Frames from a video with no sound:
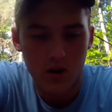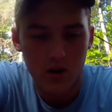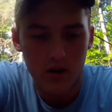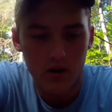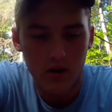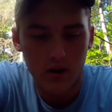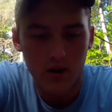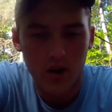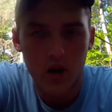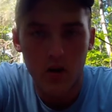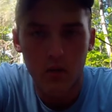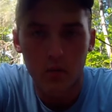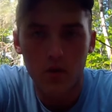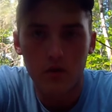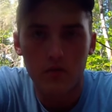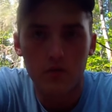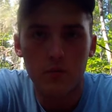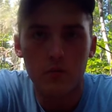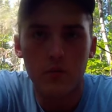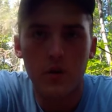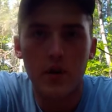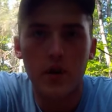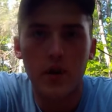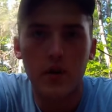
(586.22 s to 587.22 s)
and I can't
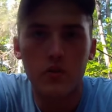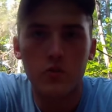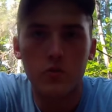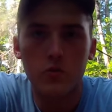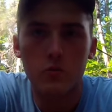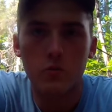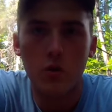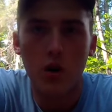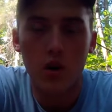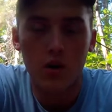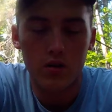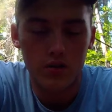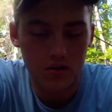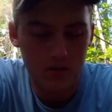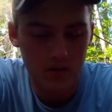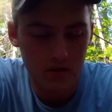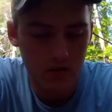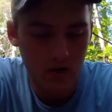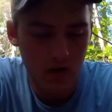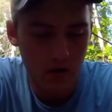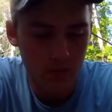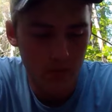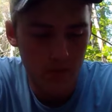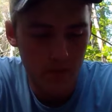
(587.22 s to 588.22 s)
wait for my next 2
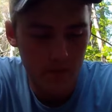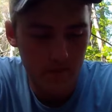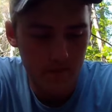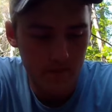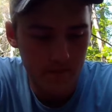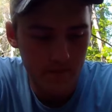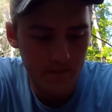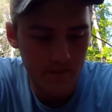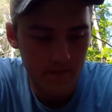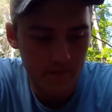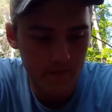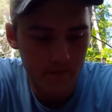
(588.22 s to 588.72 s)
boxes to come in.